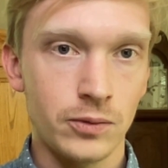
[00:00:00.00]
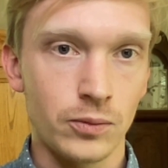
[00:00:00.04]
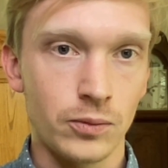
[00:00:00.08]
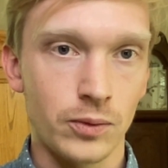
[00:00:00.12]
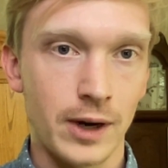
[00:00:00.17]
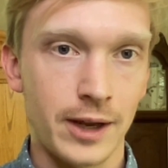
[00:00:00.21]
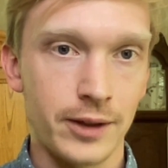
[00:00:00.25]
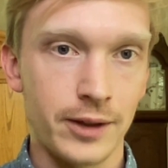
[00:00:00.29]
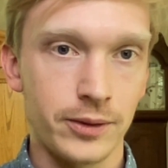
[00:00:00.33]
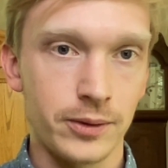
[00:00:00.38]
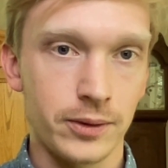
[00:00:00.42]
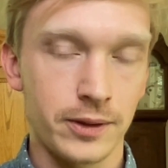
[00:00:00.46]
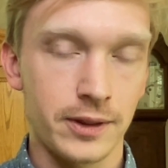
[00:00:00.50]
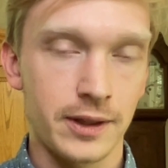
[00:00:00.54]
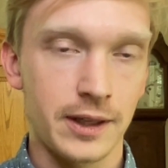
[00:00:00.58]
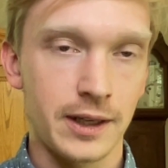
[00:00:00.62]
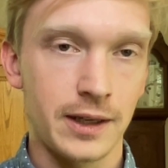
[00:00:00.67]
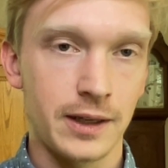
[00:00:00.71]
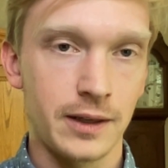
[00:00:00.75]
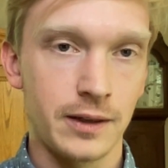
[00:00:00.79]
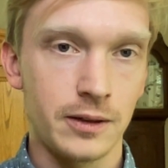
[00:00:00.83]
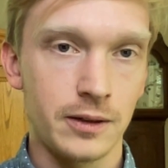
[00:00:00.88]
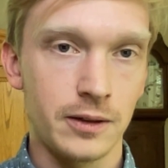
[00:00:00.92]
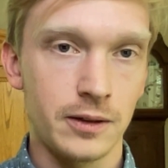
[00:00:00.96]
rather
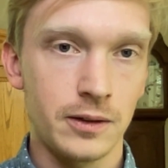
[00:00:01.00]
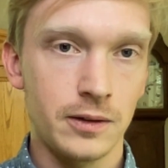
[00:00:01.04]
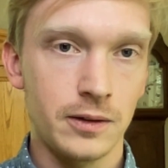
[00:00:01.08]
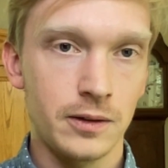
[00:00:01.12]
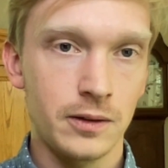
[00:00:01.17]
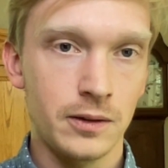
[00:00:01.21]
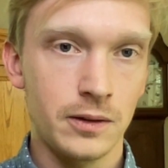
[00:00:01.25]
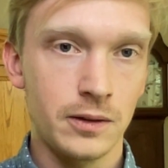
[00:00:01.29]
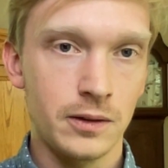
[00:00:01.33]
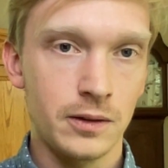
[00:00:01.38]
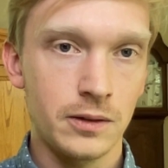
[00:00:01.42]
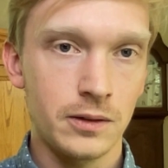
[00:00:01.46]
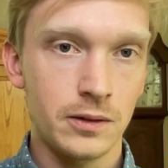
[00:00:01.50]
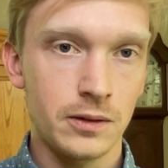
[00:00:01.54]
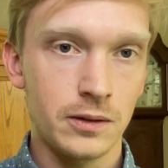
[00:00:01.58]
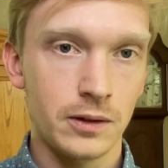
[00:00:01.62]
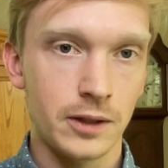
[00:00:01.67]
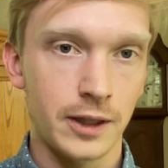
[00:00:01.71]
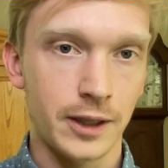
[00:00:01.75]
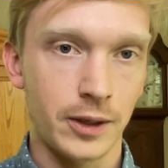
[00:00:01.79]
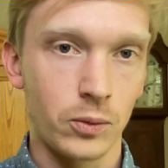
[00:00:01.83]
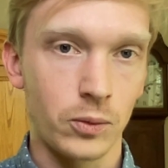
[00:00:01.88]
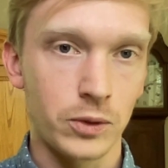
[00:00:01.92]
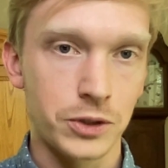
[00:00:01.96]
than
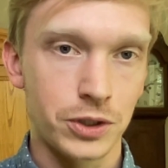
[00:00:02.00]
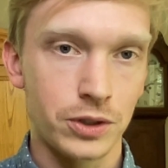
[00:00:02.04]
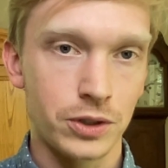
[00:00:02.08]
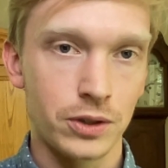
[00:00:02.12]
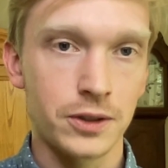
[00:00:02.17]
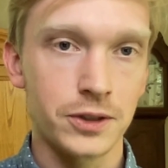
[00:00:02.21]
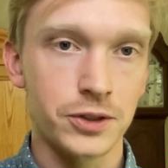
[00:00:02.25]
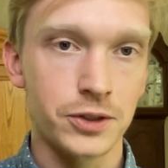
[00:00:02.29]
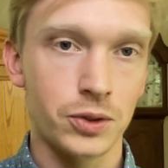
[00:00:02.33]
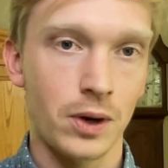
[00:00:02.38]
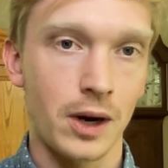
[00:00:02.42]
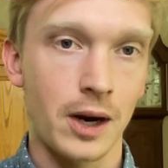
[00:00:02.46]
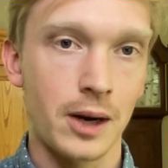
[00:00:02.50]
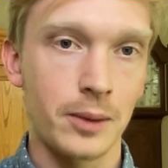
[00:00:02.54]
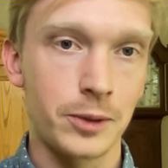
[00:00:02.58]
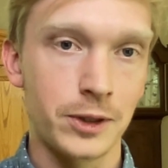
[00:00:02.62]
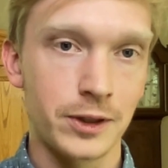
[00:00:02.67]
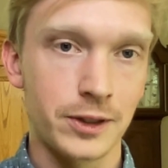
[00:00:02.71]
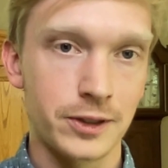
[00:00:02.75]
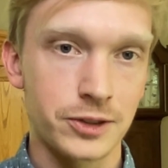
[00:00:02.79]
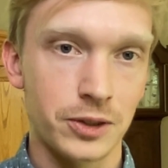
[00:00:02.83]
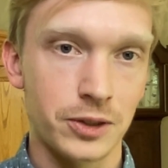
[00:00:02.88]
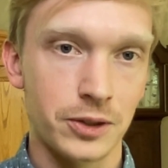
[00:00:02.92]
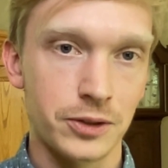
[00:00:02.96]
like what you're
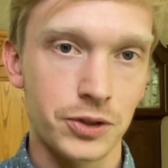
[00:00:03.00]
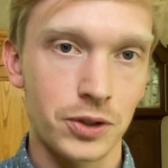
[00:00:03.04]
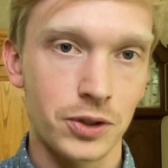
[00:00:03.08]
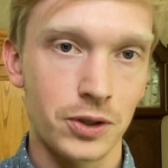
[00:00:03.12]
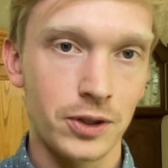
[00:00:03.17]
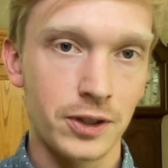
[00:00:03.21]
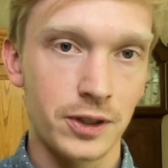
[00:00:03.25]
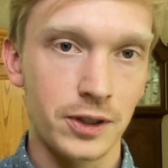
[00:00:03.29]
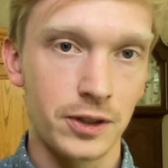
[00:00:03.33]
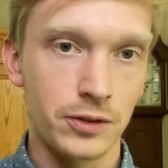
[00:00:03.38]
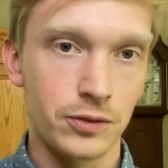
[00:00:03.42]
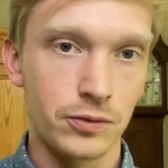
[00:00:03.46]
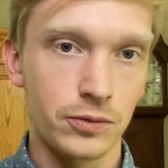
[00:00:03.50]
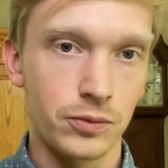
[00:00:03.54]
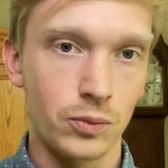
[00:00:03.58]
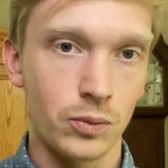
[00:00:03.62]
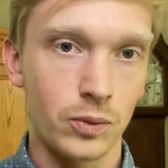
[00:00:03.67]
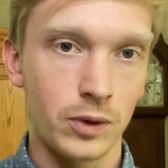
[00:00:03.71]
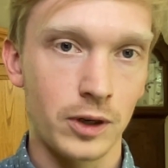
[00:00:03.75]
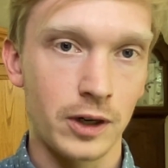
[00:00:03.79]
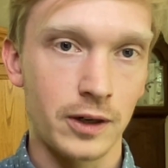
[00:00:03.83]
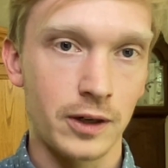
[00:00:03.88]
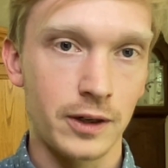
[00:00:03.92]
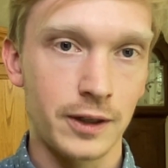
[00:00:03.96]
describing this alternative
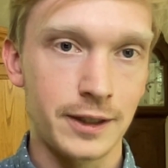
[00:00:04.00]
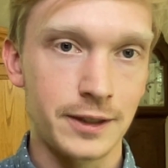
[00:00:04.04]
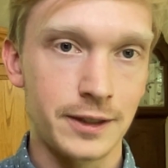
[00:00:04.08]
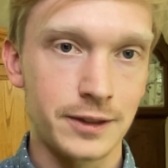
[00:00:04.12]
where